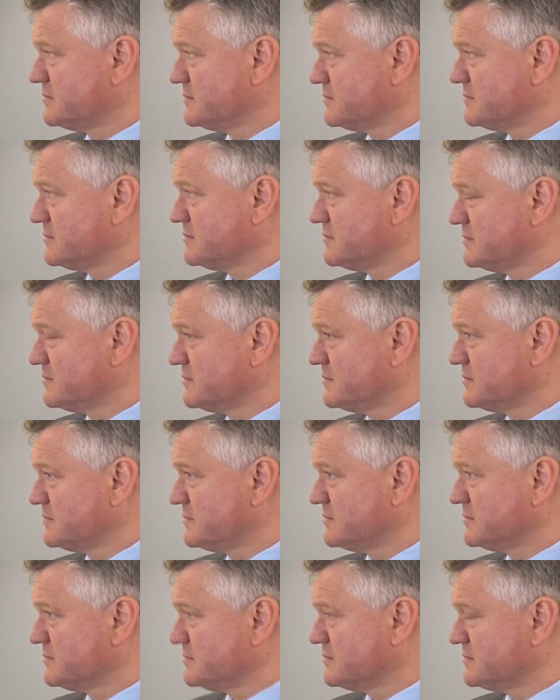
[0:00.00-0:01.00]

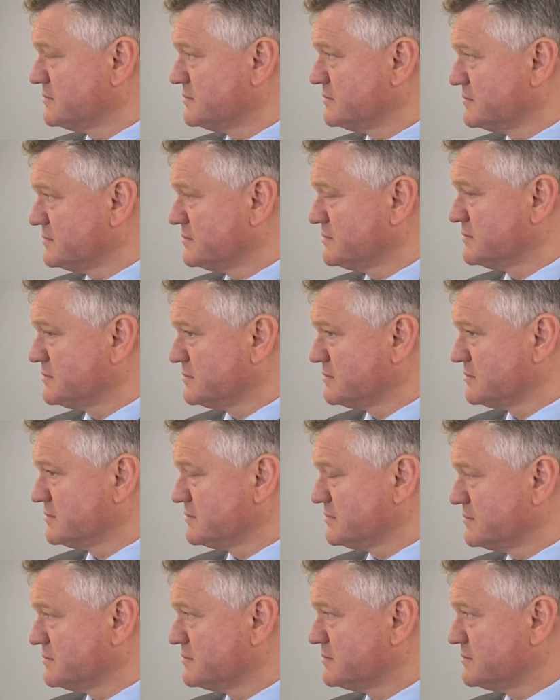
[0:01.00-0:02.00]

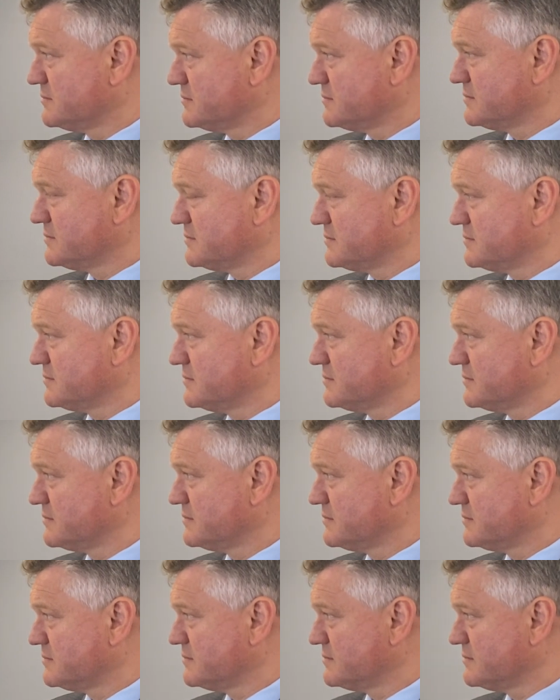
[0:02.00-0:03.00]

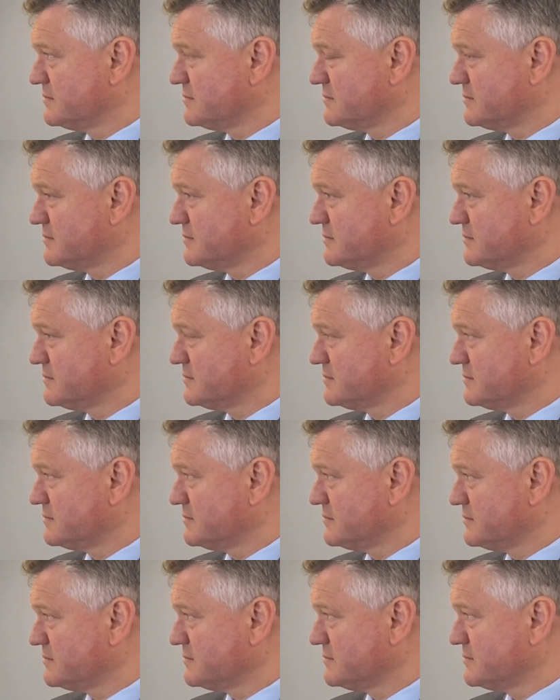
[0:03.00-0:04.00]

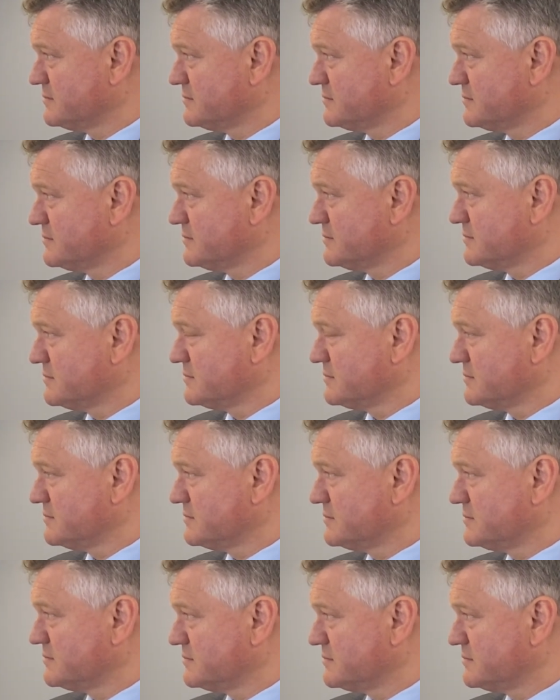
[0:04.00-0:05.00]

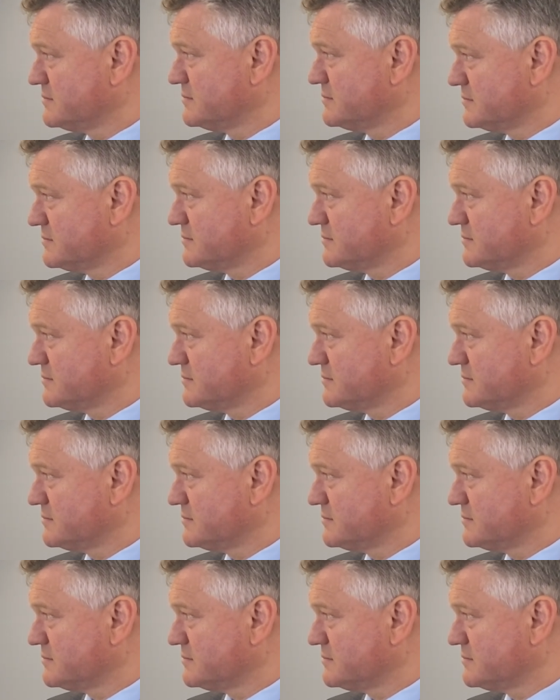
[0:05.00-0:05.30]
(silent)